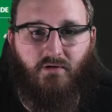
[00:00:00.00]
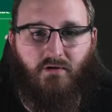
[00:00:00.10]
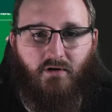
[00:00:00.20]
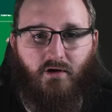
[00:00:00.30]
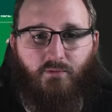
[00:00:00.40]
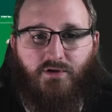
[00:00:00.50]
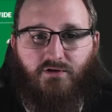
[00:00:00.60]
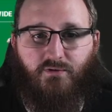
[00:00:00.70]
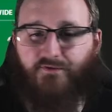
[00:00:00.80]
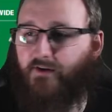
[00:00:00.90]
Oh, we're
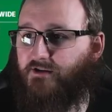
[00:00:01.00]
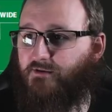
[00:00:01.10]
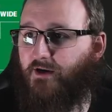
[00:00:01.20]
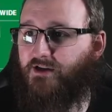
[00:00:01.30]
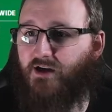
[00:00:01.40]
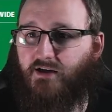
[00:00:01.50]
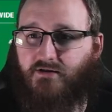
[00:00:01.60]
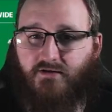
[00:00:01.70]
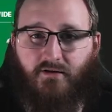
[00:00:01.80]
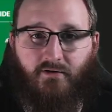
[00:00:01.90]
doing far too many
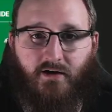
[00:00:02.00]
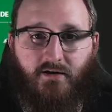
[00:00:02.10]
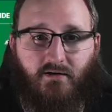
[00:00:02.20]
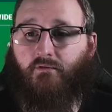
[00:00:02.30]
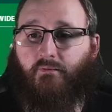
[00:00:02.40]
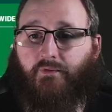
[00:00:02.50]
changes. I don't like it.